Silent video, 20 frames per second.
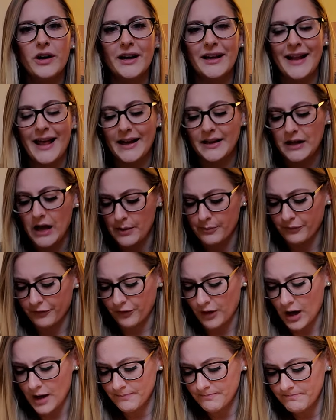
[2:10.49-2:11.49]
it had come
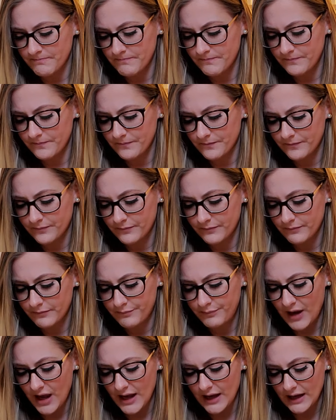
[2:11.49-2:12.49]
from,
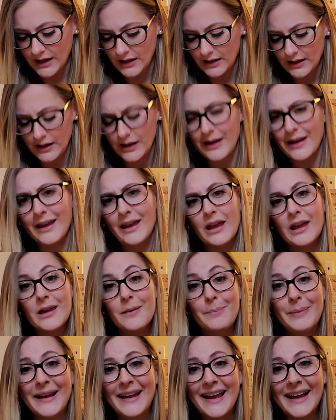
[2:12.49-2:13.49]
but
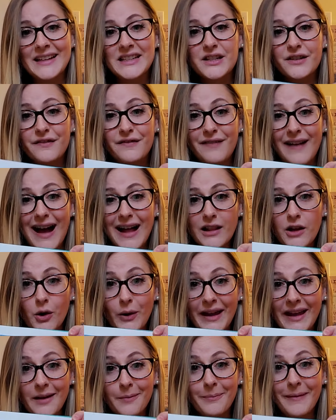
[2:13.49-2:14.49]
it began to follow
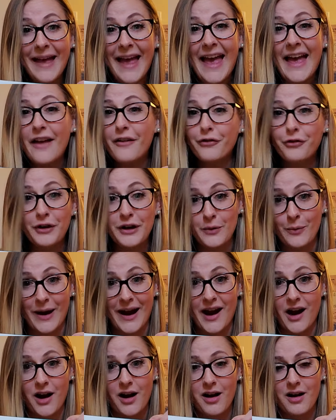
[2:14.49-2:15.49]
him
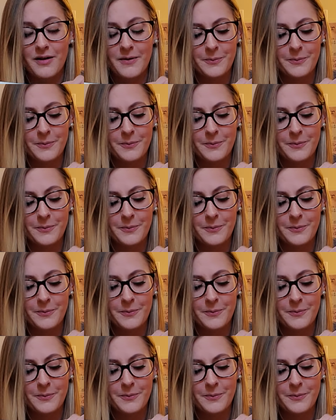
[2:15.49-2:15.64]
everywhere.